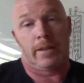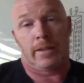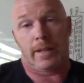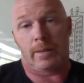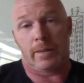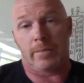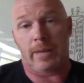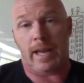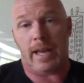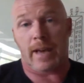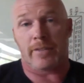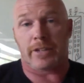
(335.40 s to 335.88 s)

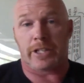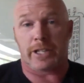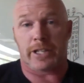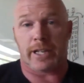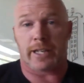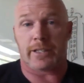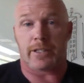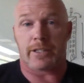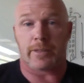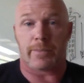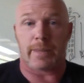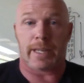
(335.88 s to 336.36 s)
then we have a
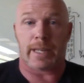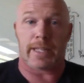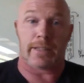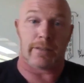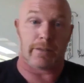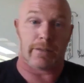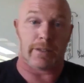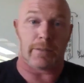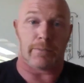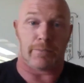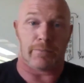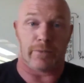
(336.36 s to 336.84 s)
chance to
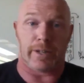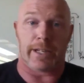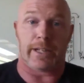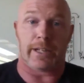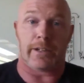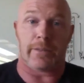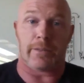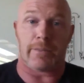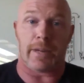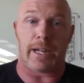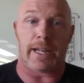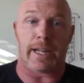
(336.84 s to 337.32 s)
make some pretty
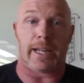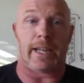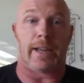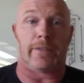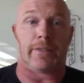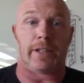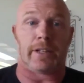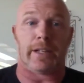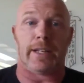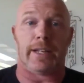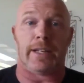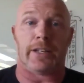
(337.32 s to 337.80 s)
good money.
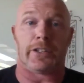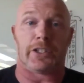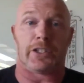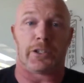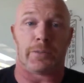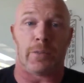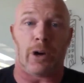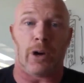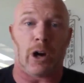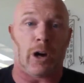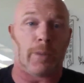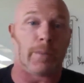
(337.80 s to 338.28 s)
If the need is
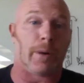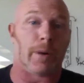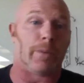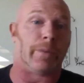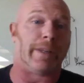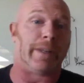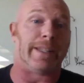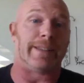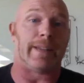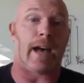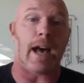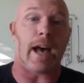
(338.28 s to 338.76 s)
small, but
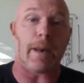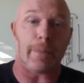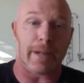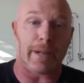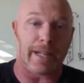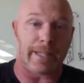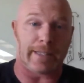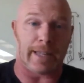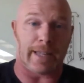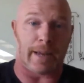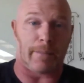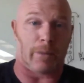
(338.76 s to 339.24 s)
we
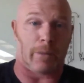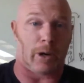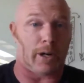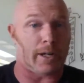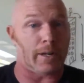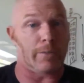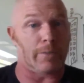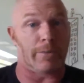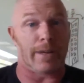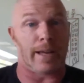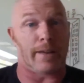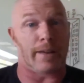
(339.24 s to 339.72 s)
dominate that
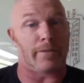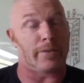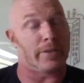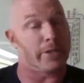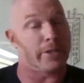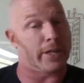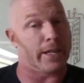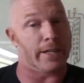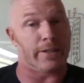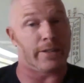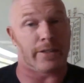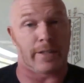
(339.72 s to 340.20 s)
market, we have a
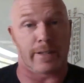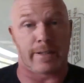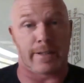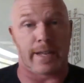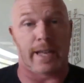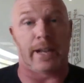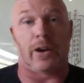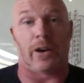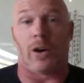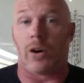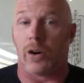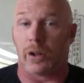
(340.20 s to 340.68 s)
chance to
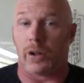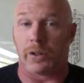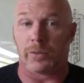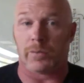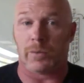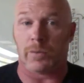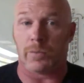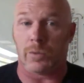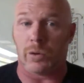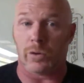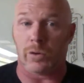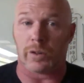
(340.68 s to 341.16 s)
take all the
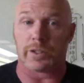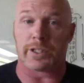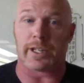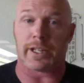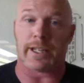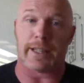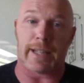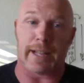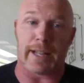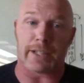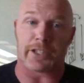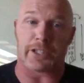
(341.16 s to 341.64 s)
rewards
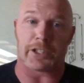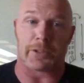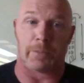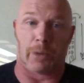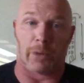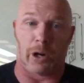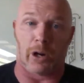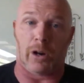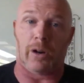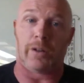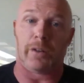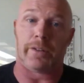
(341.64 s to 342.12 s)
in that
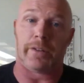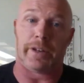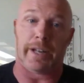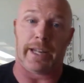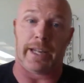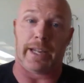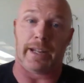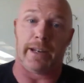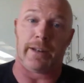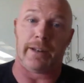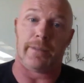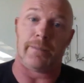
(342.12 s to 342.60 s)
small
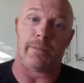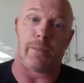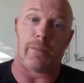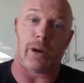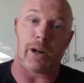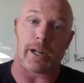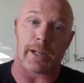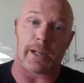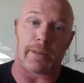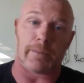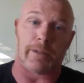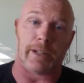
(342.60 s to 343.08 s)
needed
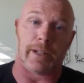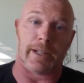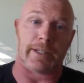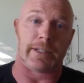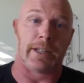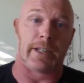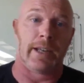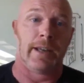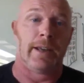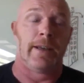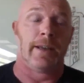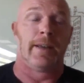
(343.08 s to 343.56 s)
marketplace.
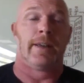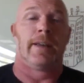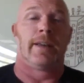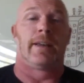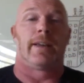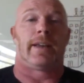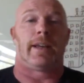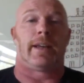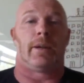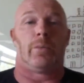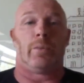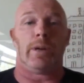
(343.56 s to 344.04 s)

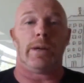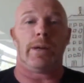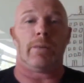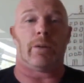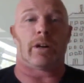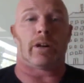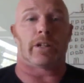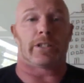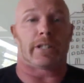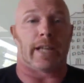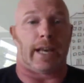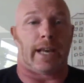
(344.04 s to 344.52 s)
In
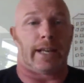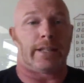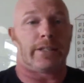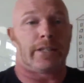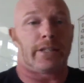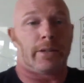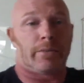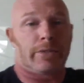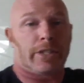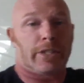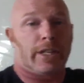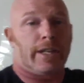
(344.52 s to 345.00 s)
WeWork's case,
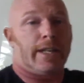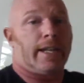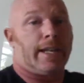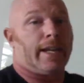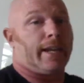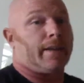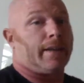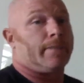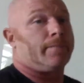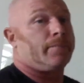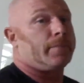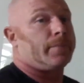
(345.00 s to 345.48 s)
there was a
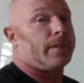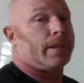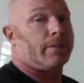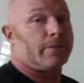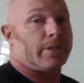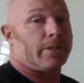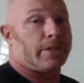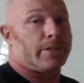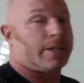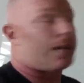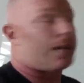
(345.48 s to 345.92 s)
need. There was